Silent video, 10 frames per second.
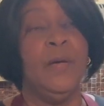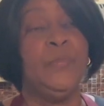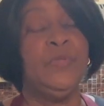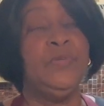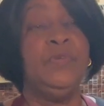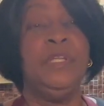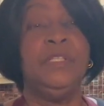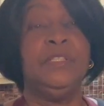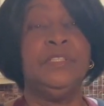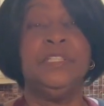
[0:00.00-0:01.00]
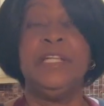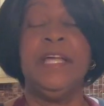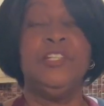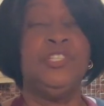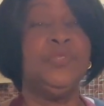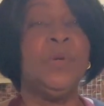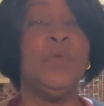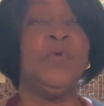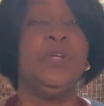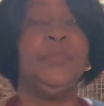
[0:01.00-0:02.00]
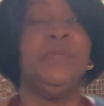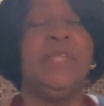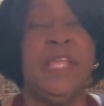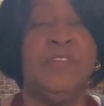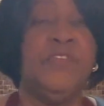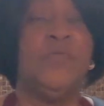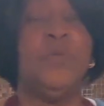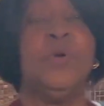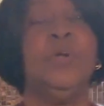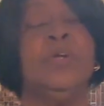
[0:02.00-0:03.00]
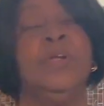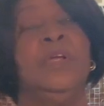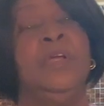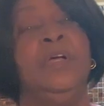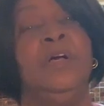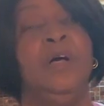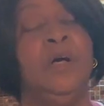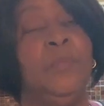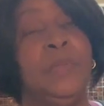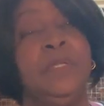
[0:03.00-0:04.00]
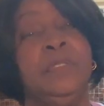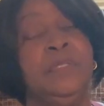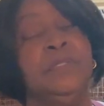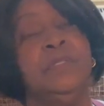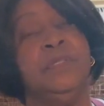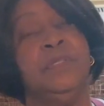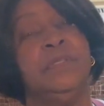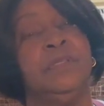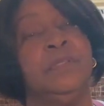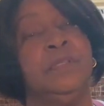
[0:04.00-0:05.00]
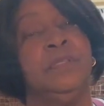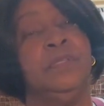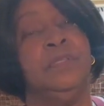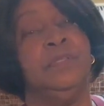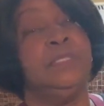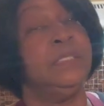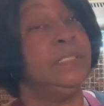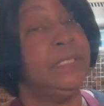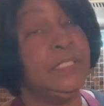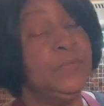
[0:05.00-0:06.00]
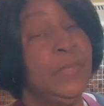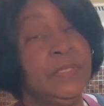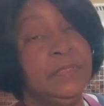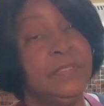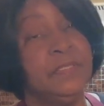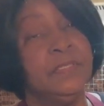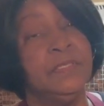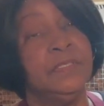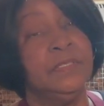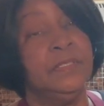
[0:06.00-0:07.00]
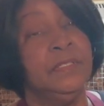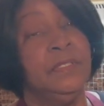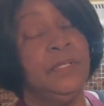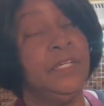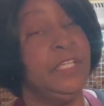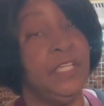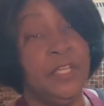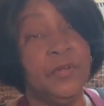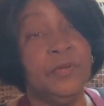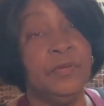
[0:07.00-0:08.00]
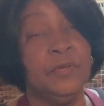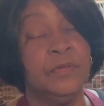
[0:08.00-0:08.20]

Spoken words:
you need to look at, do I want to plan for a month, 6 months, a year?